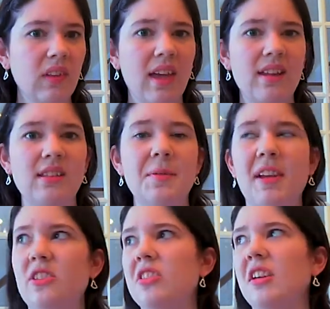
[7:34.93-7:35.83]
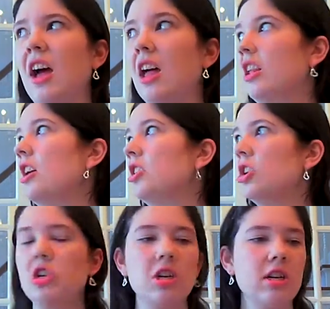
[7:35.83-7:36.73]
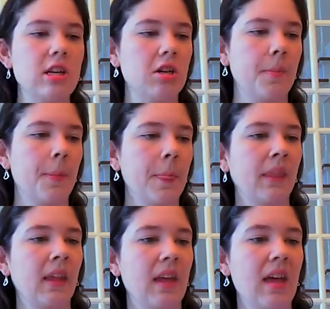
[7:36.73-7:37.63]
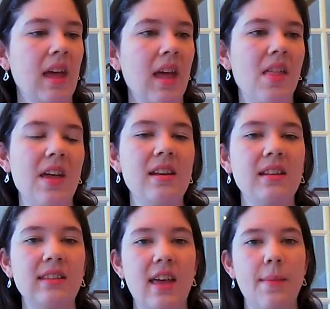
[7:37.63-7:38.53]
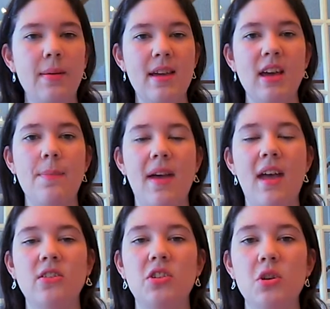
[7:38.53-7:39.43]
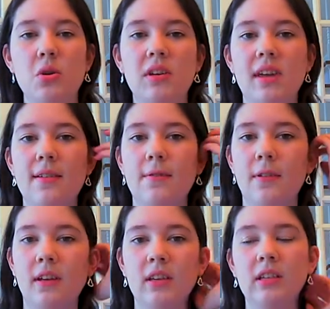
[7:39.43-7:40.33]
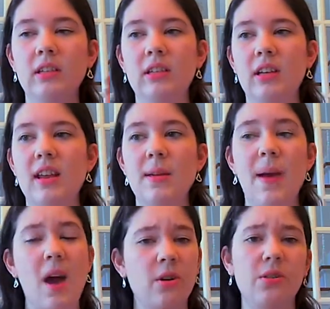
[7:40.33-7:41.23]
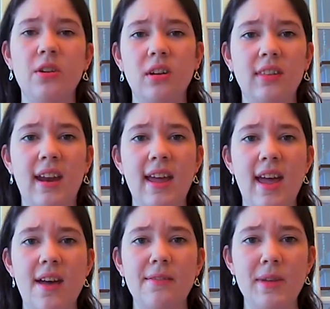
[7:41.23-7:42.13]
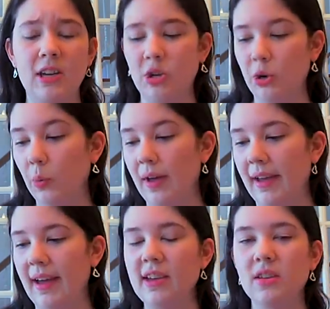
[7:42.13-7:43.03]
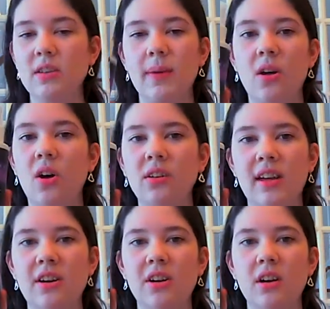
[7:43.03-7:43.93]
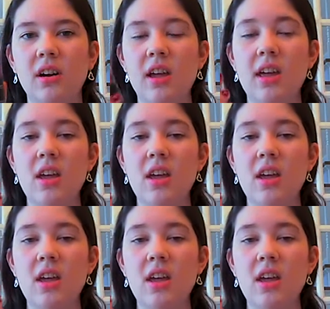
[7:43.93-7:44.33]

And it seems like it just got a lot darker in here. Then to set my makeup and to give any powdered look that I have, make it go away, I use my all-nighter